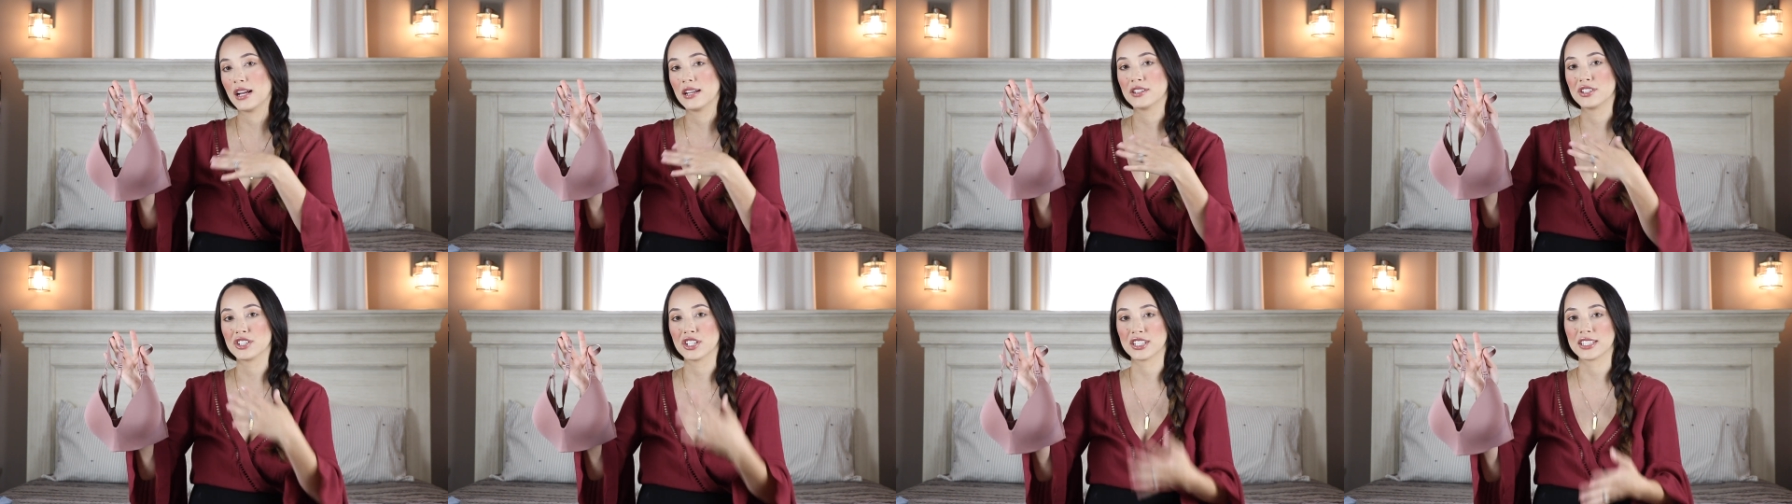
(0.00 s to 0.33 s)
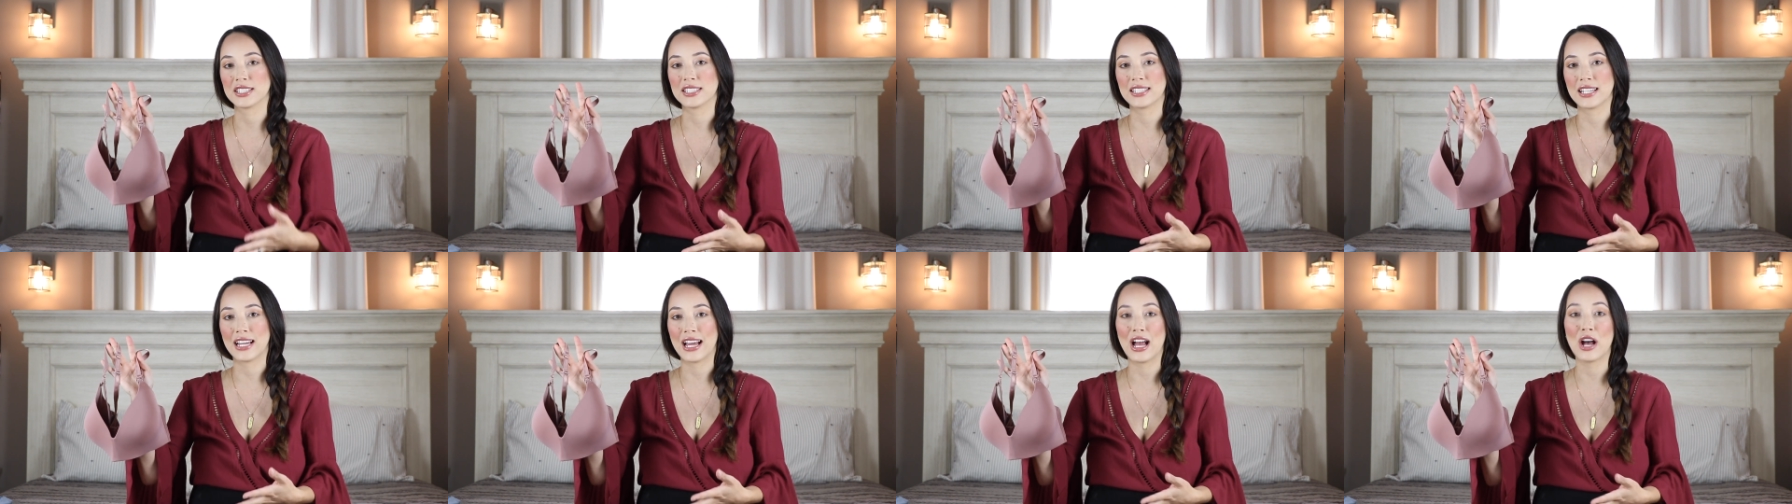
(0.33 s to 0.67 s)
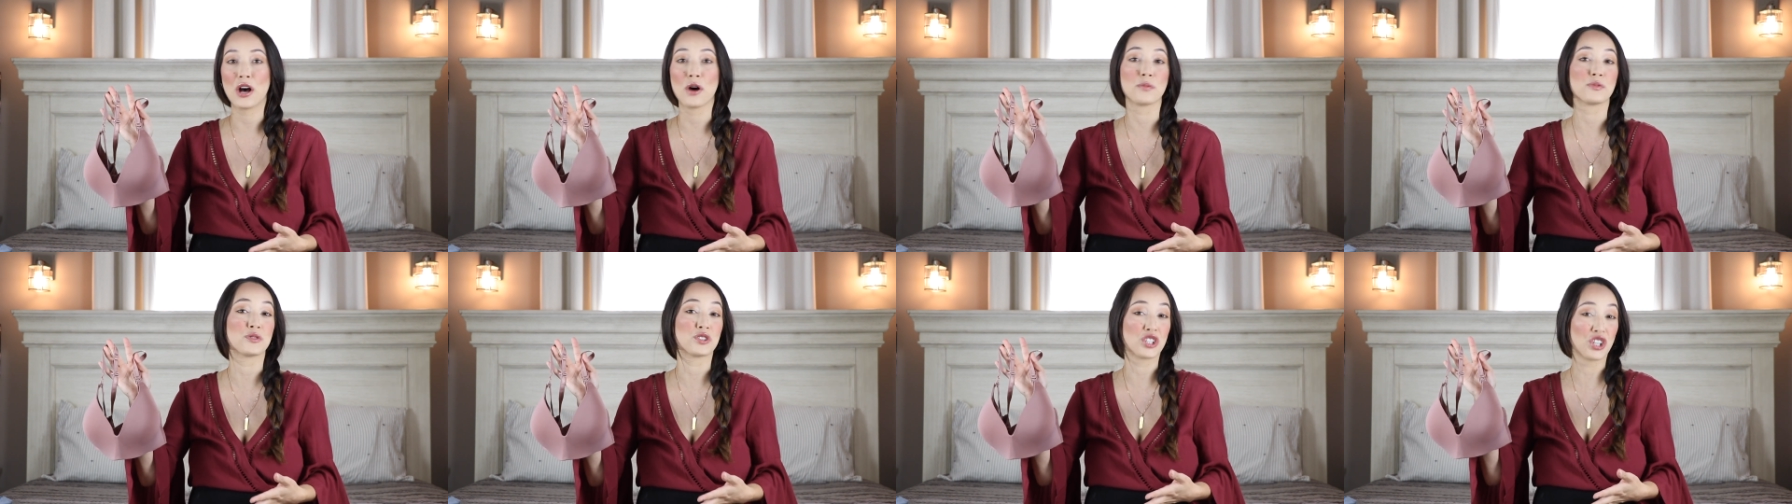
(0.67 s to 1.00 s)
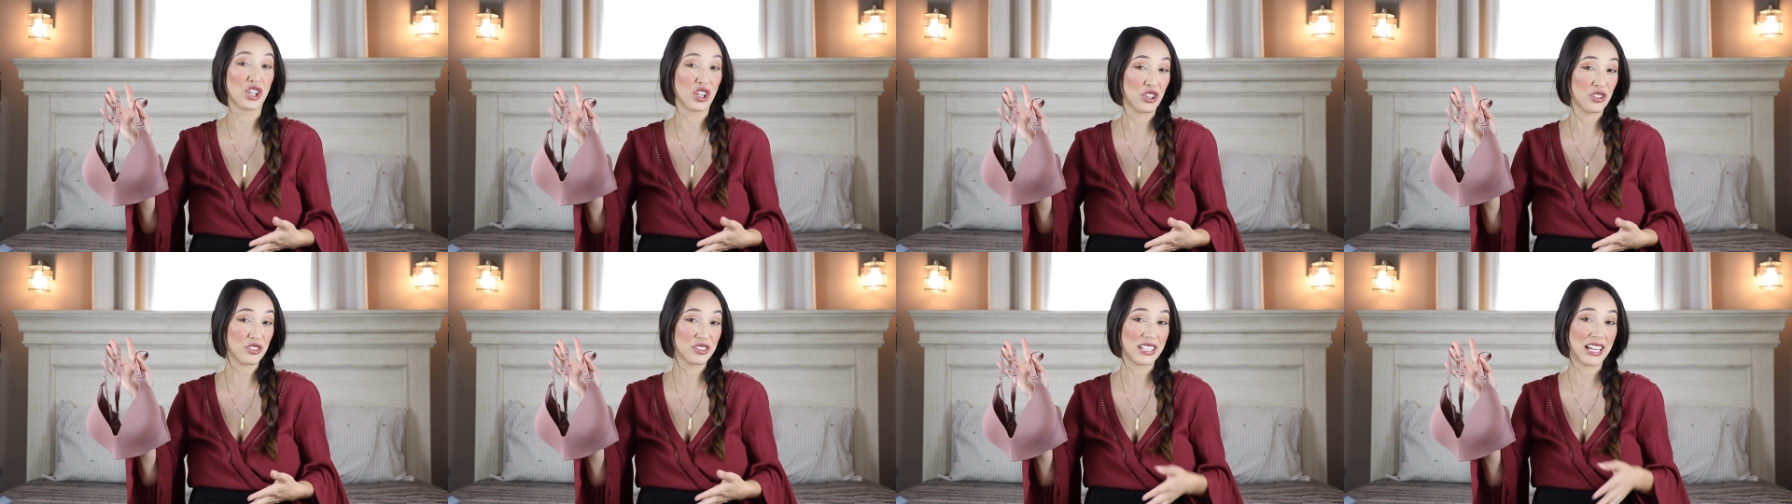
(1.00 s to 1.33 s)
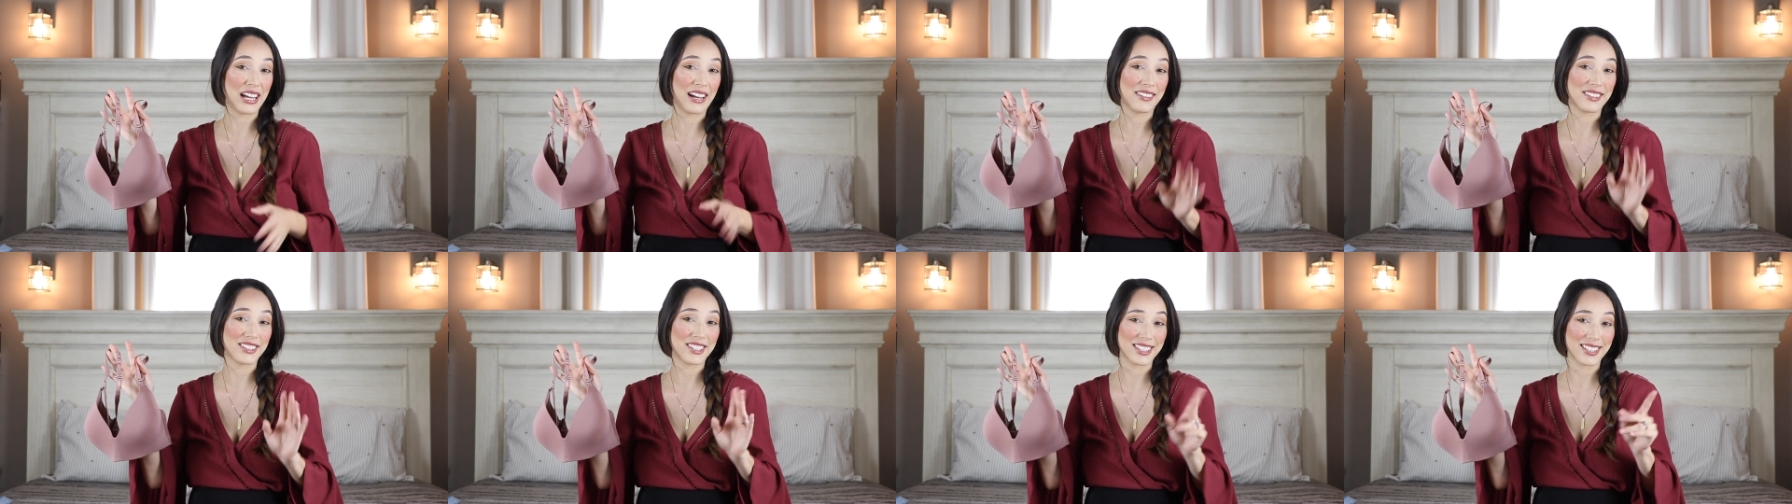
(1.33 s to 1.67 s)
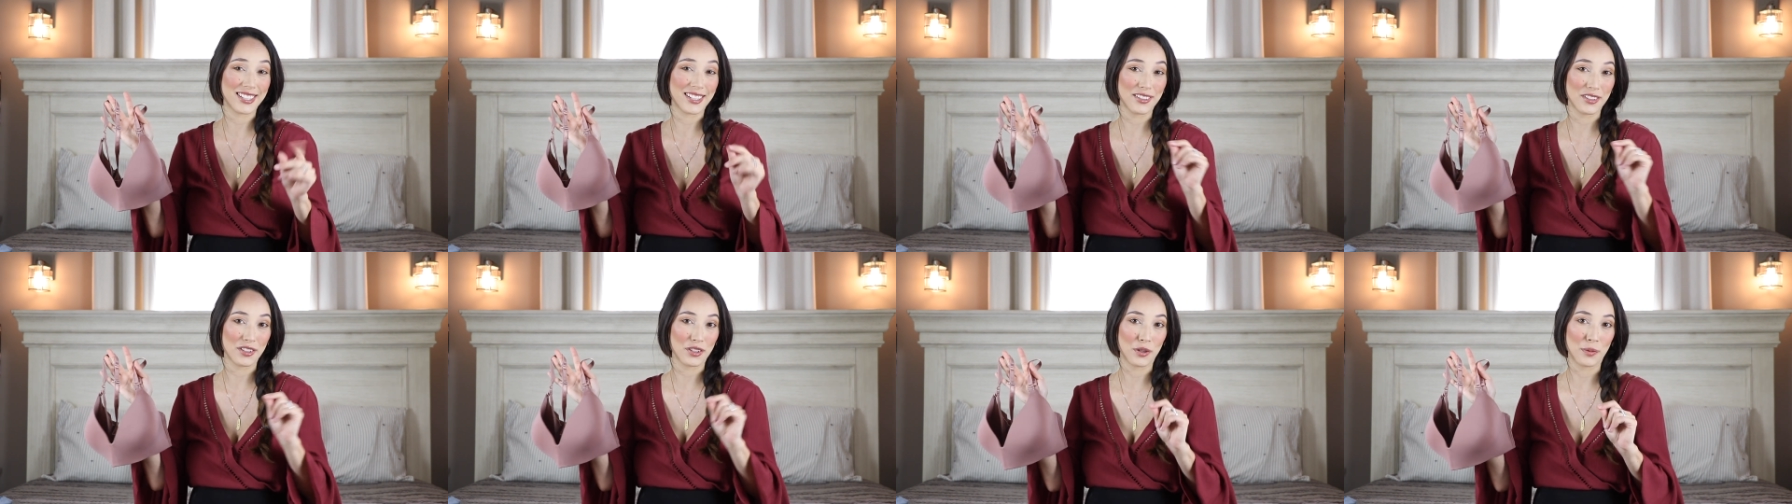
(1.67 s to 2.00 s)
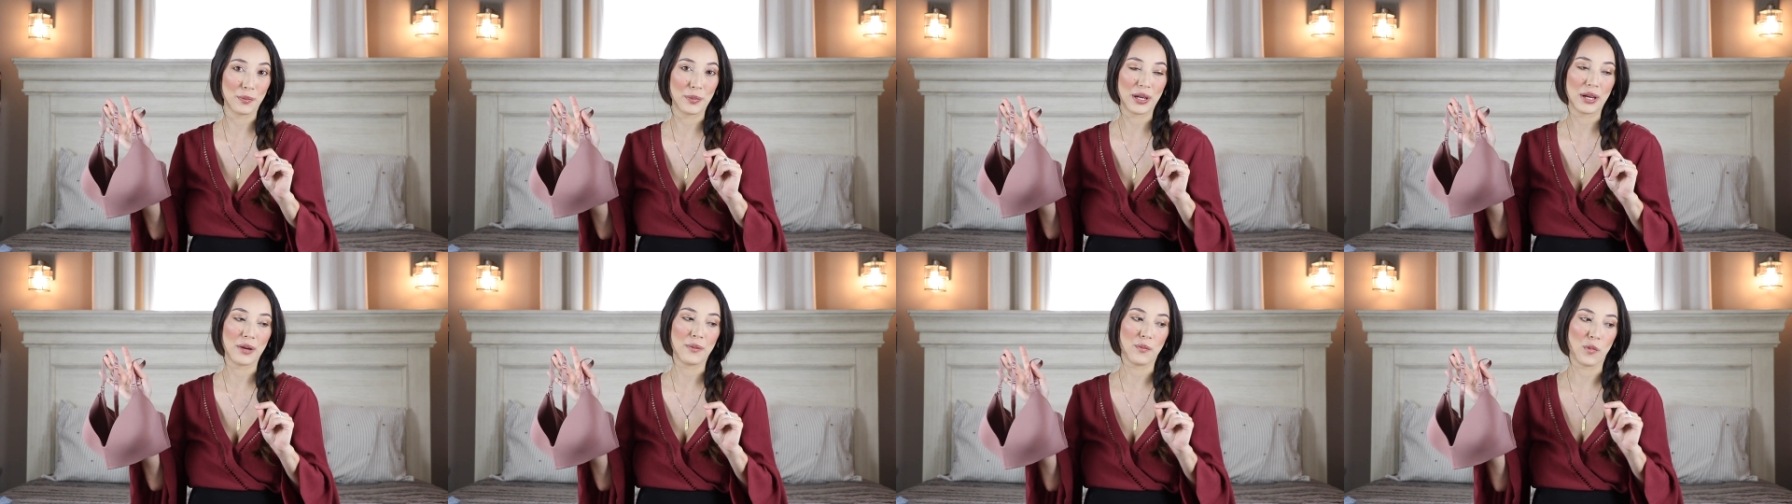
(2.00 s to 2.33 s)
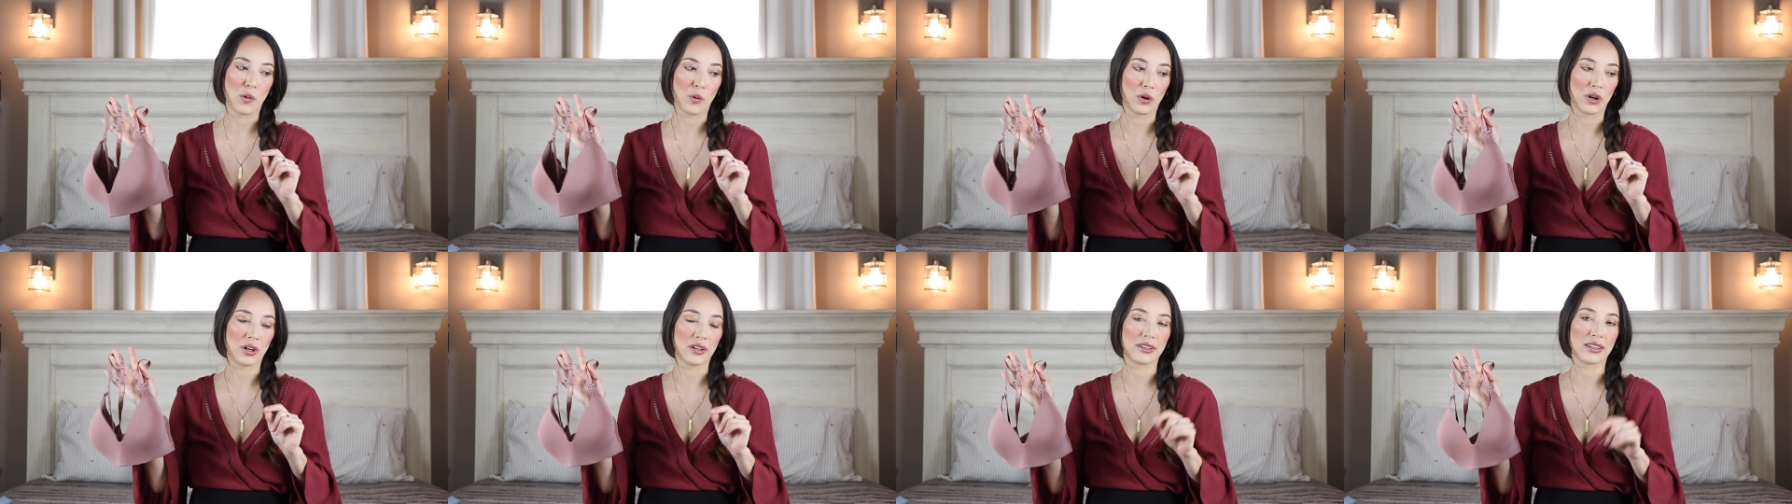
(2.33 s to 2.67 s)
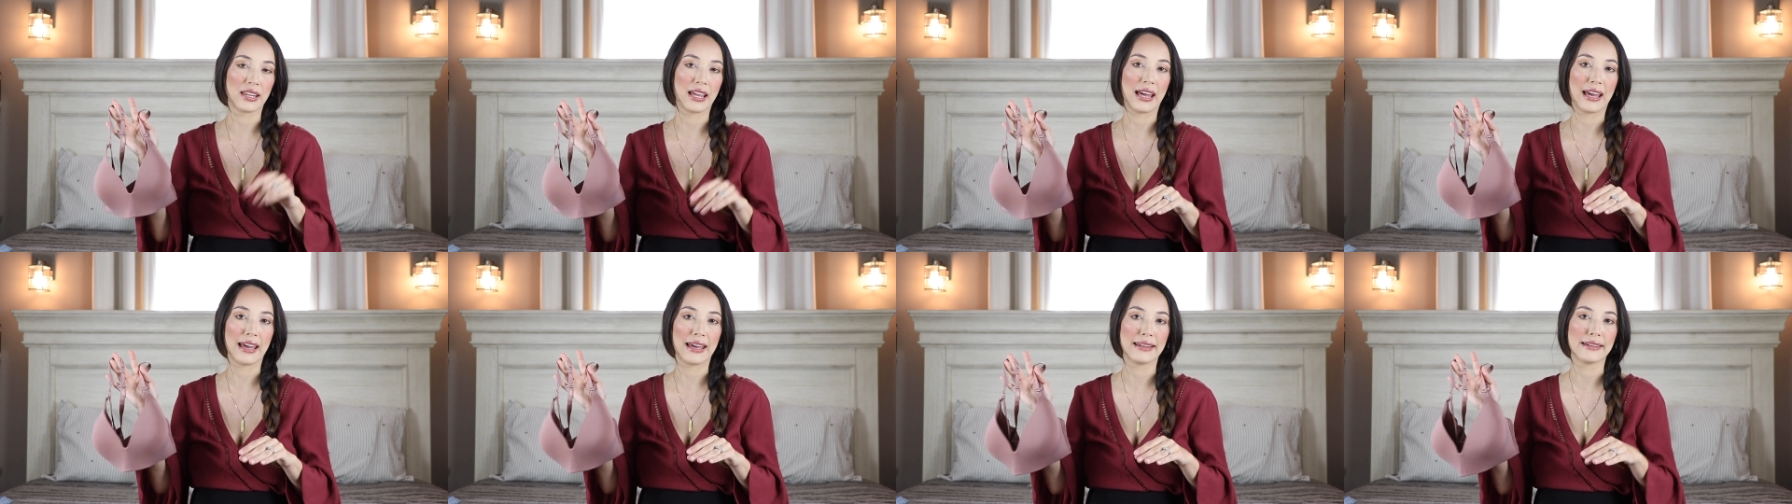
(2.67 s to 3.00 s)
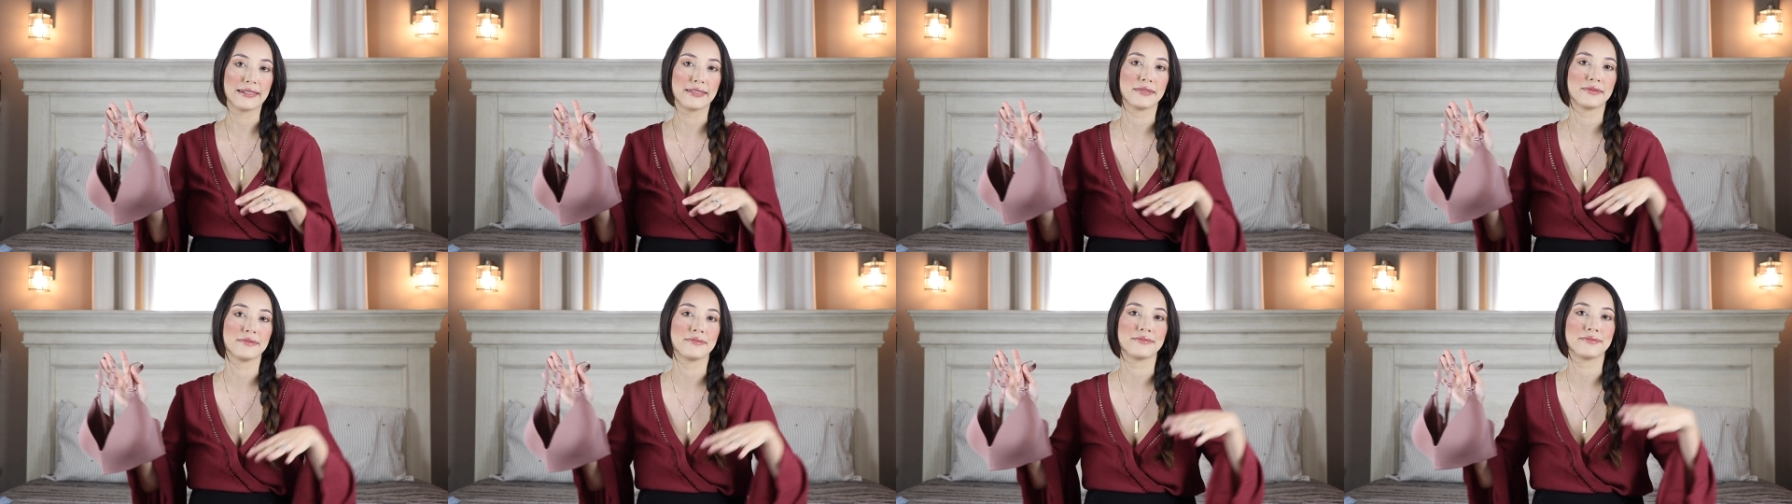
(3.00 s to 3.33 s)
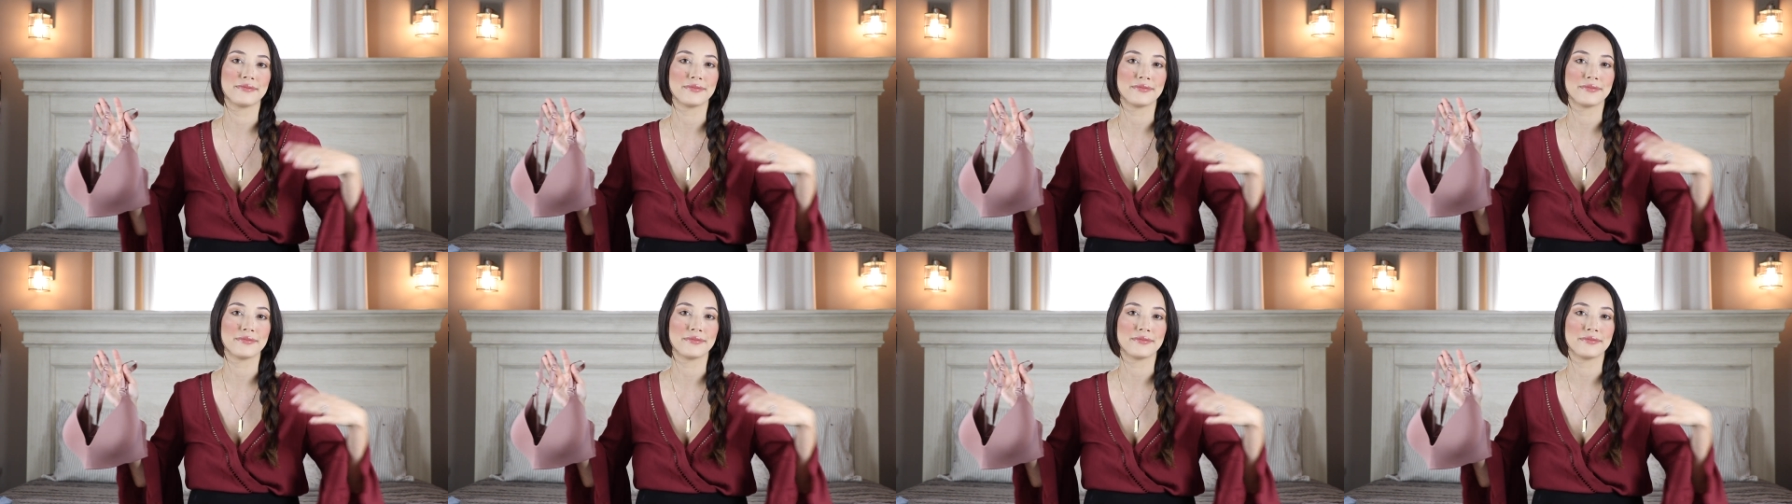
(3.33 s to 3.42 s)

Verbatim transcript: just helped girls out just a little bit more than